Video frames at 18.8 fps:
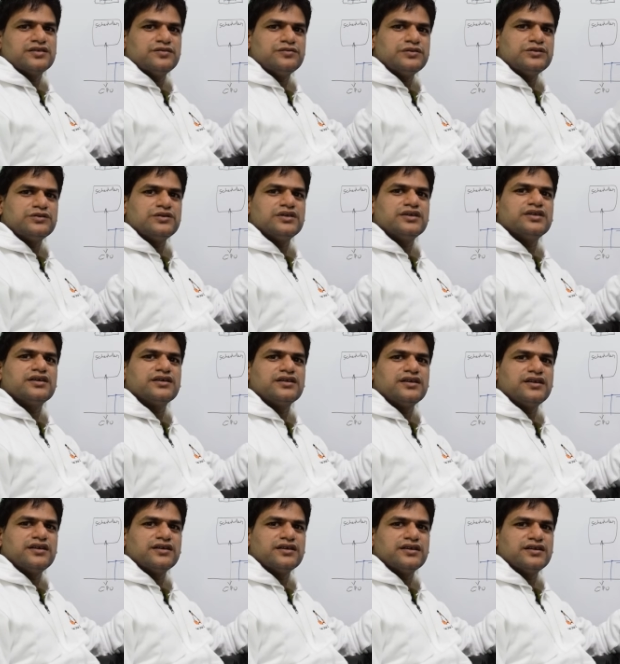If you see
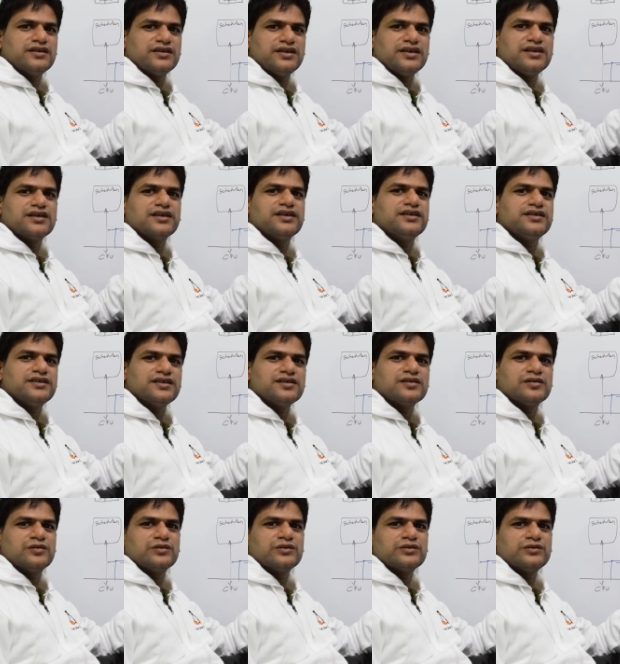the real kernel
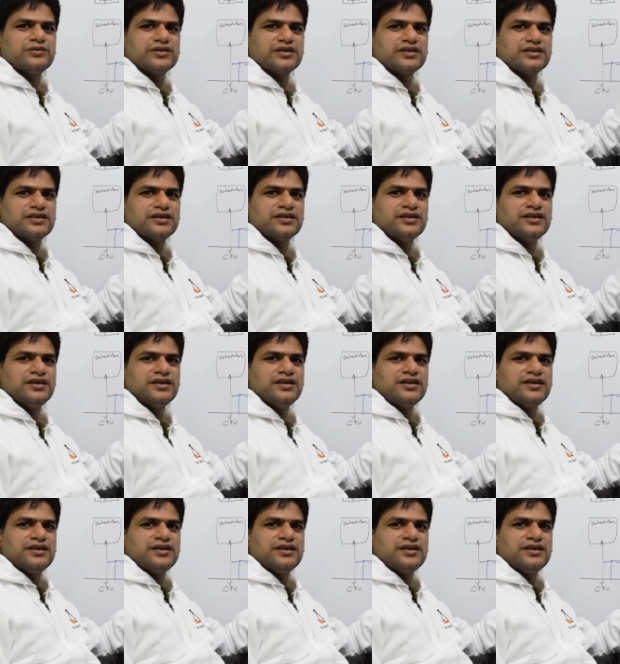source, you can see